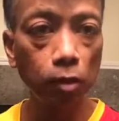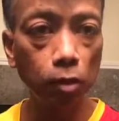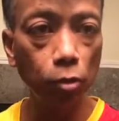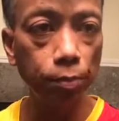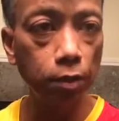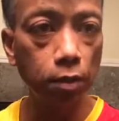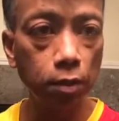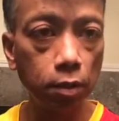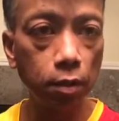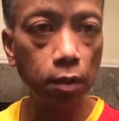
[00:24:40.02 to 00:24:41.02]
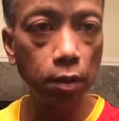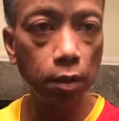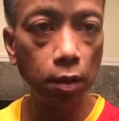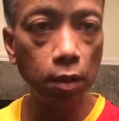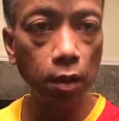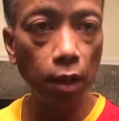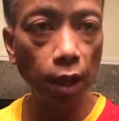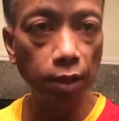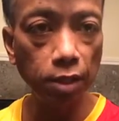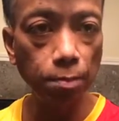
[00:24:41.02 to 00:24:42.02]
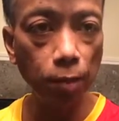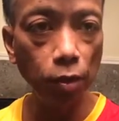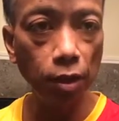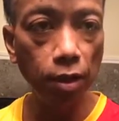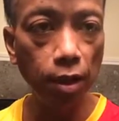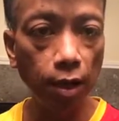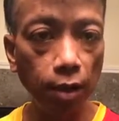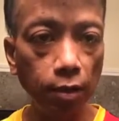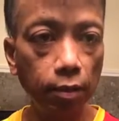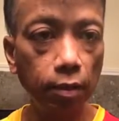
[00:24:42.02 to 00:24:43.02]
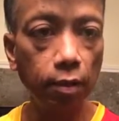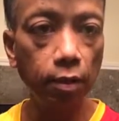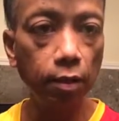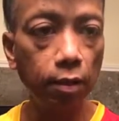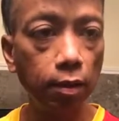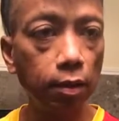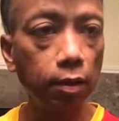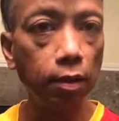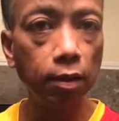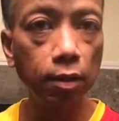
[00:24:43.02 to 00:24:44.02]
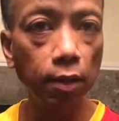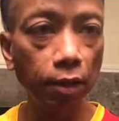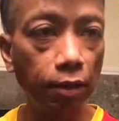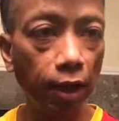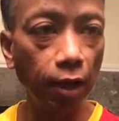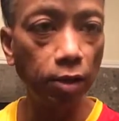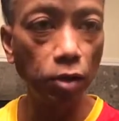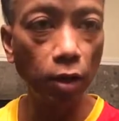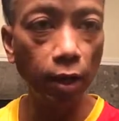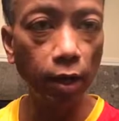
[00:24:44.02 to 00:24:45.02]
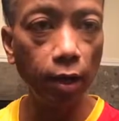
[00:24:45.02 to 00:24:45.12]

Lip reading: Oops. I just muted the thing. Sorry.